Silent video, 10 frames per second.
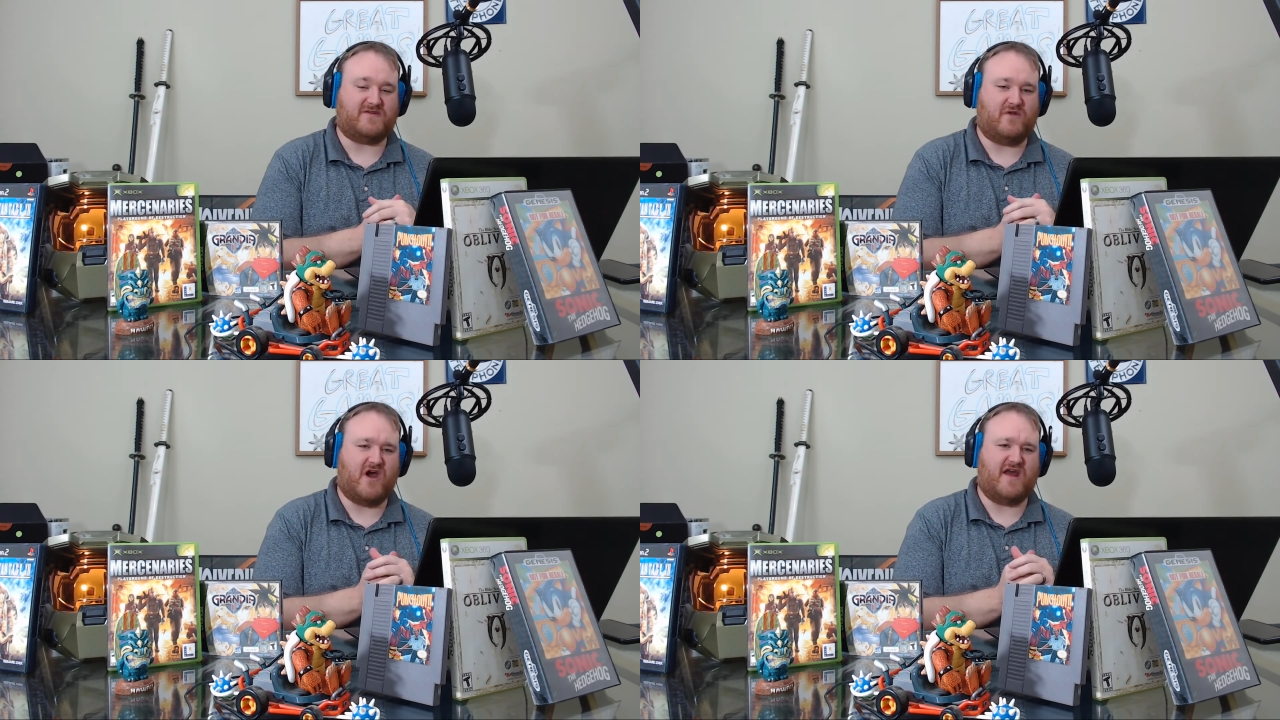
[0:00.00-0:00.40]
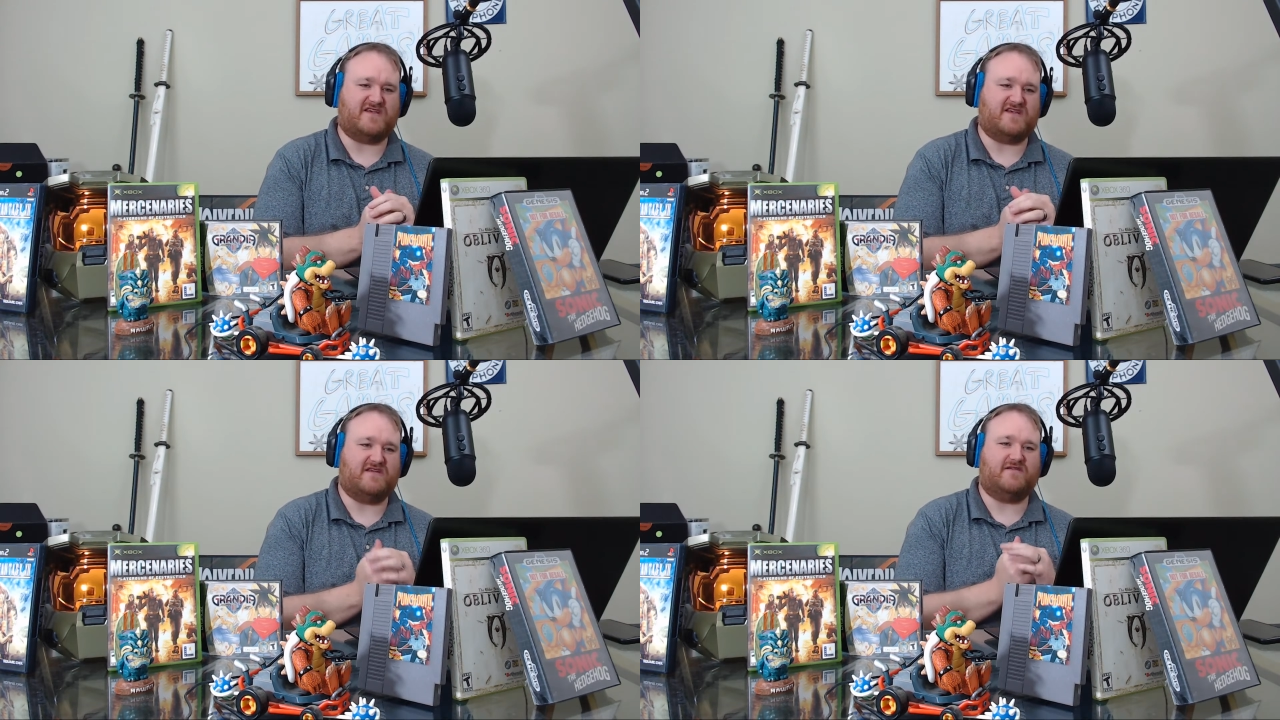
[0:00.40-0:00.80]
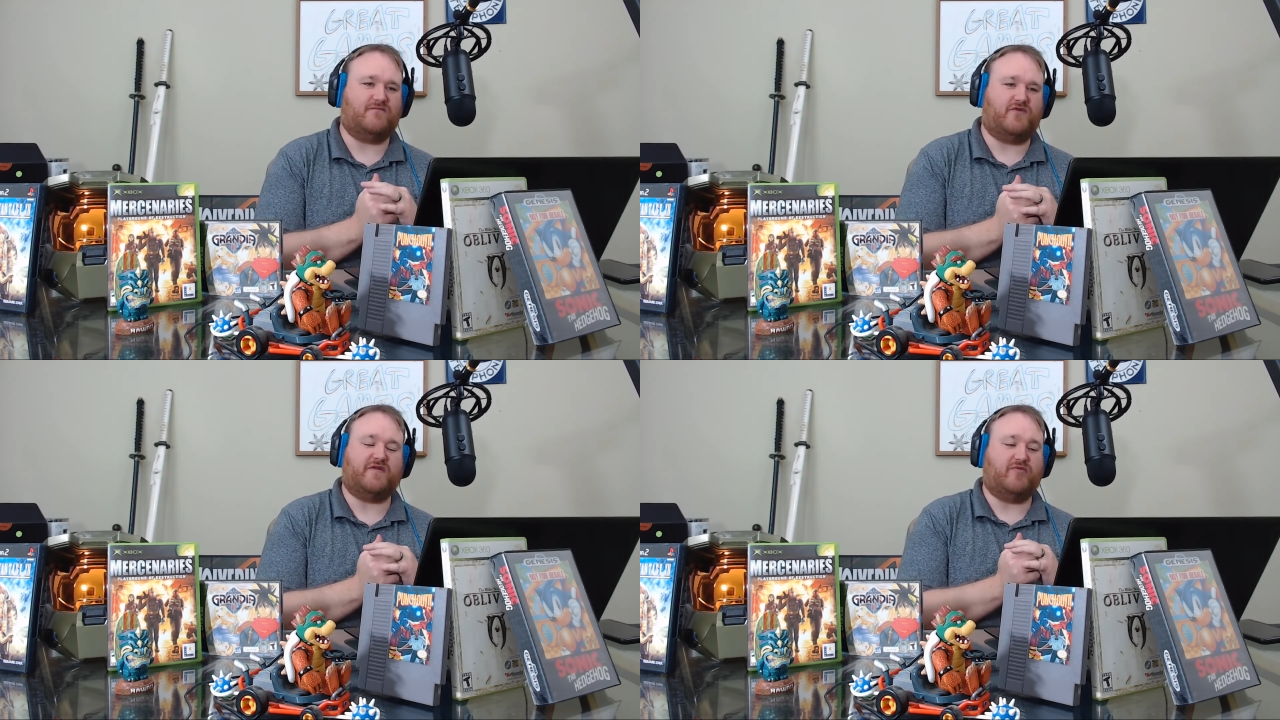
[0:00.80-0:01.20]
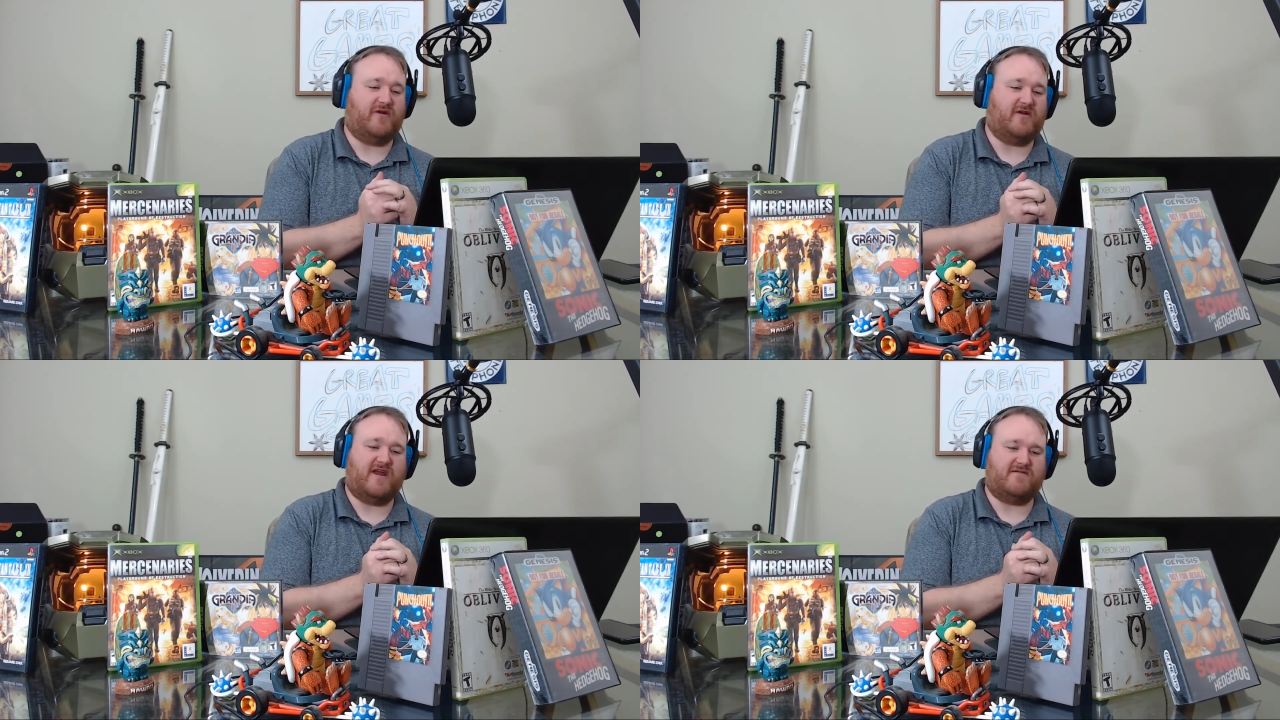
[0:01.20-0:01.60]
That's what got us into
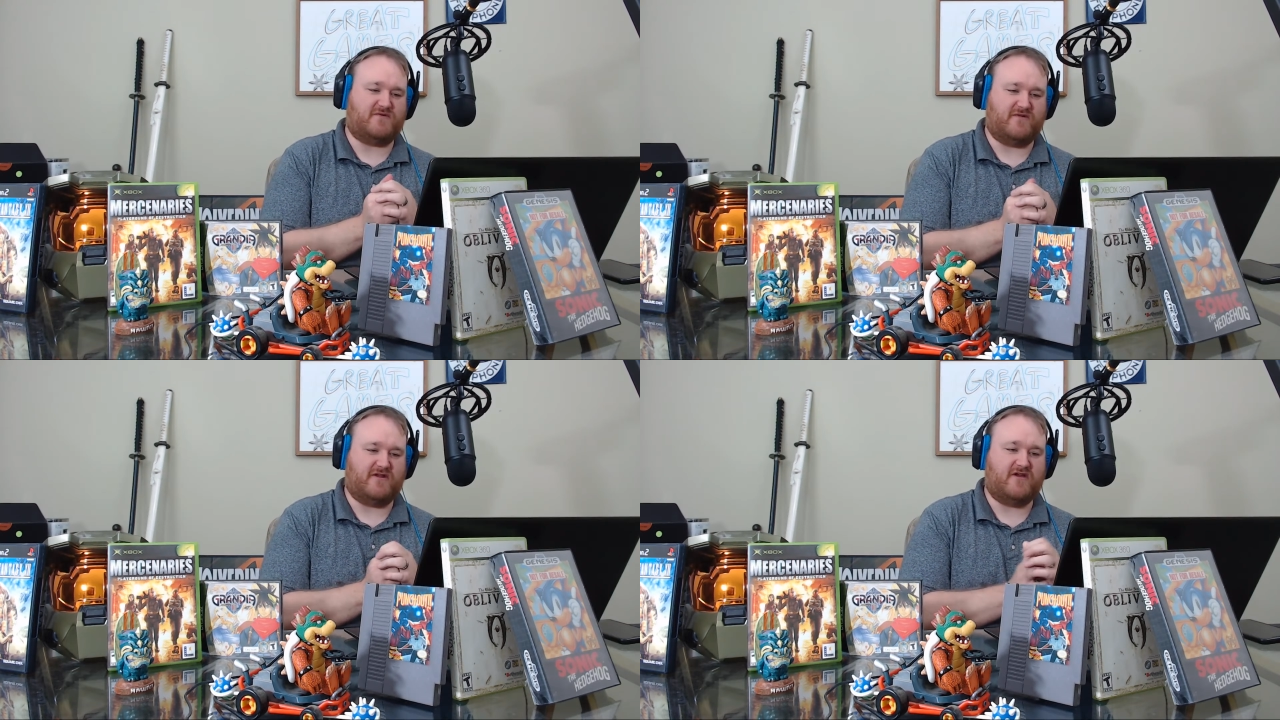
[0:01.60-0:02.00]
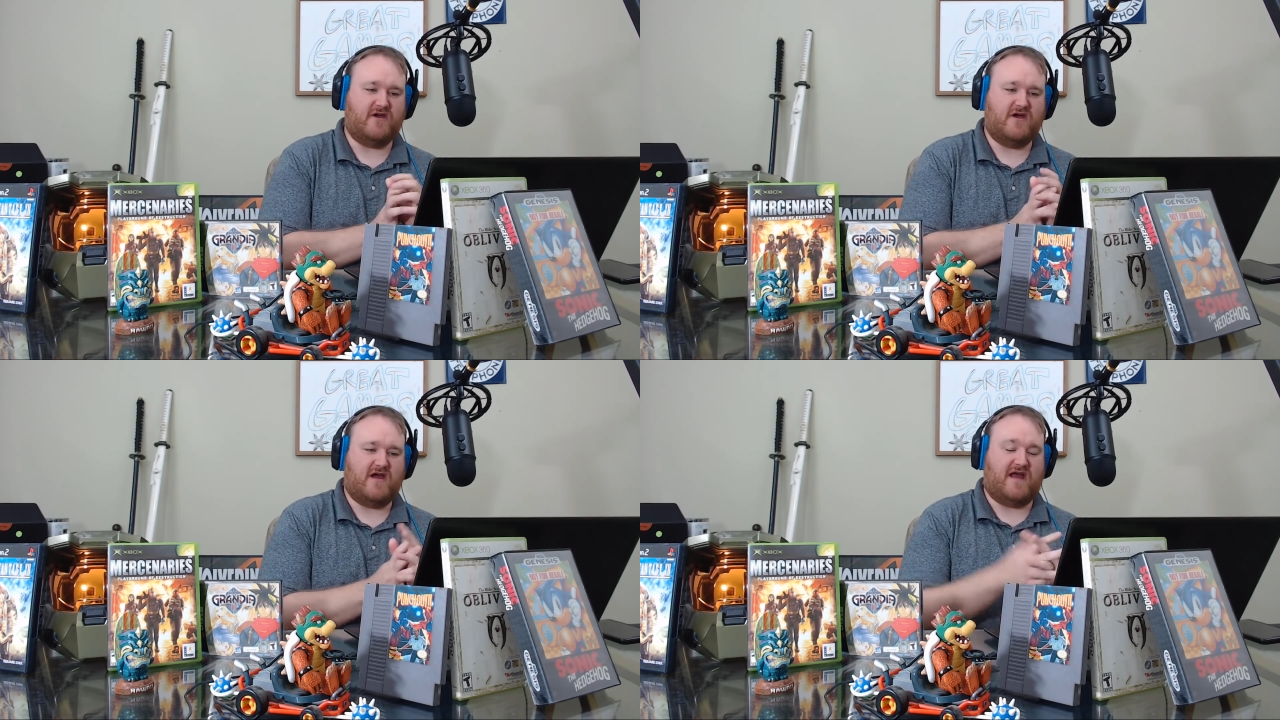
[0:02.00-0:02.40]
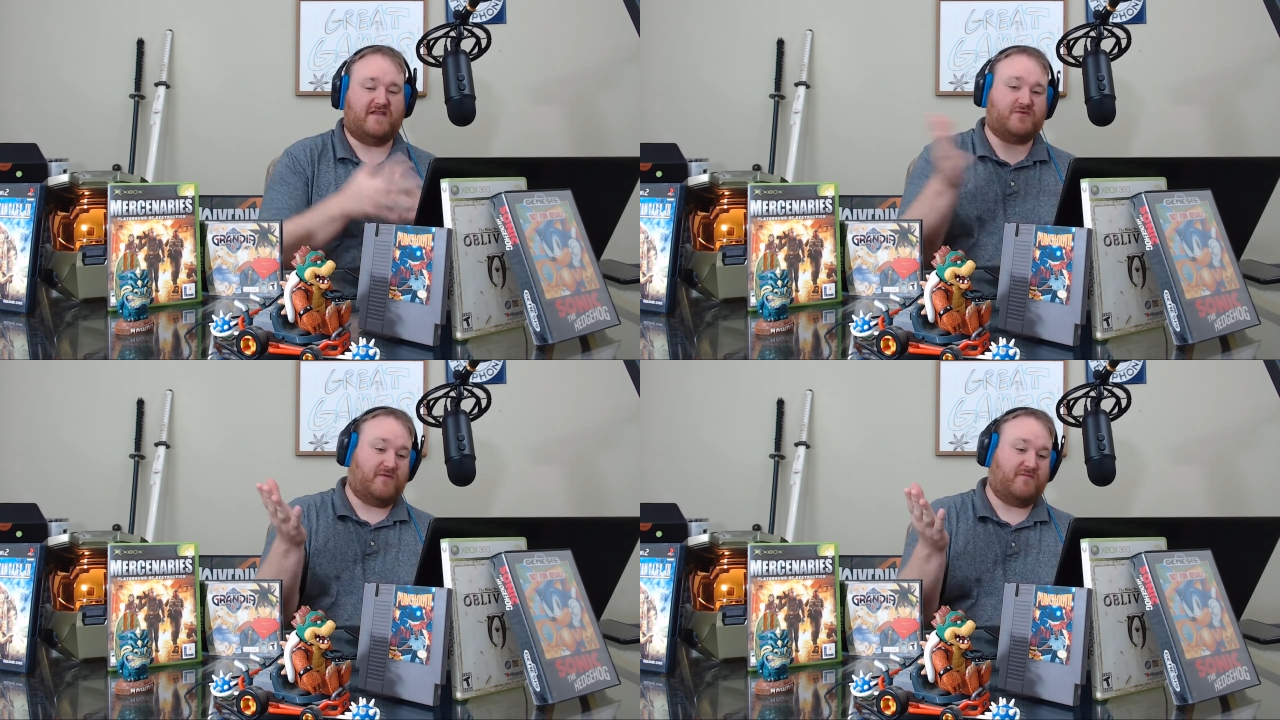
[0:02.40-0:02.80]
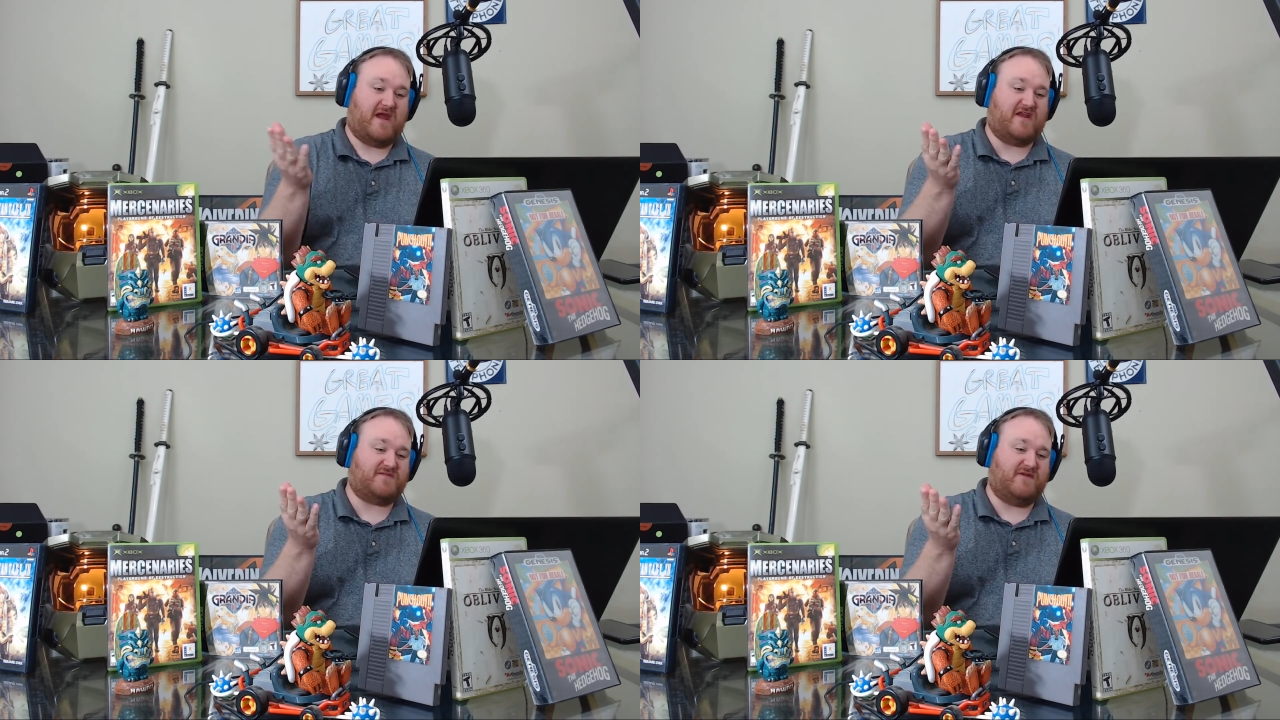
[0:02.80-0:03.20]
multiplayer games really, and that's
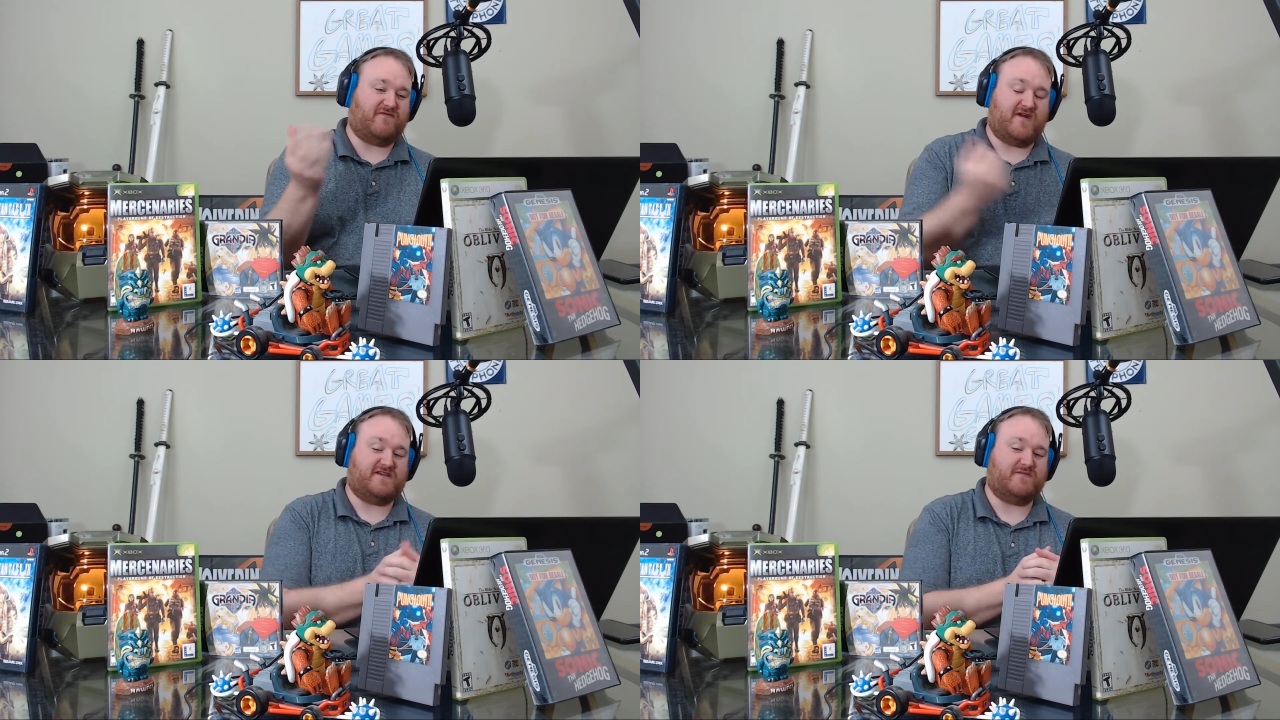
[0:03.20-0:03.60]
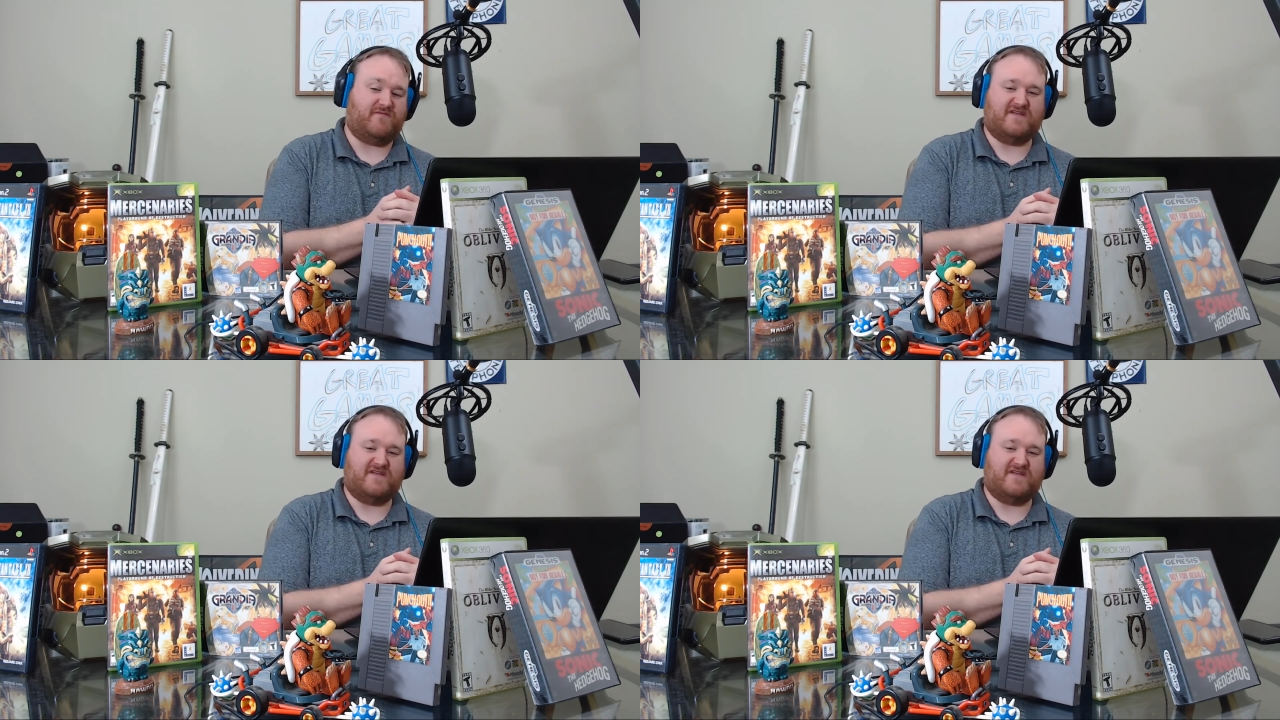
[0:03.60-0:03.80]
what made us be friends.